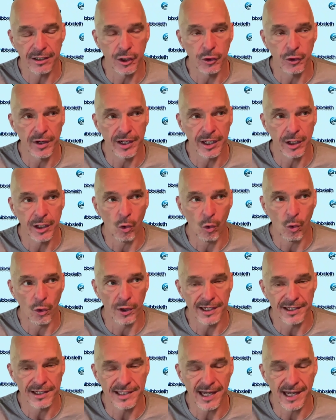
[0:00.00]
doing an
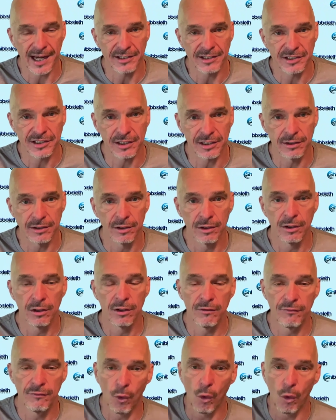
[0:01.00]
orientation
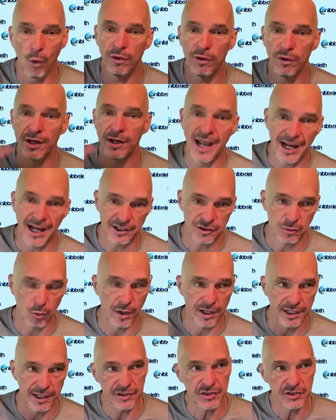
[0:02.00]
for the next
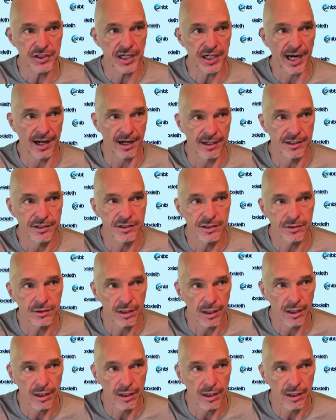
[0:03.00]
week's challenge.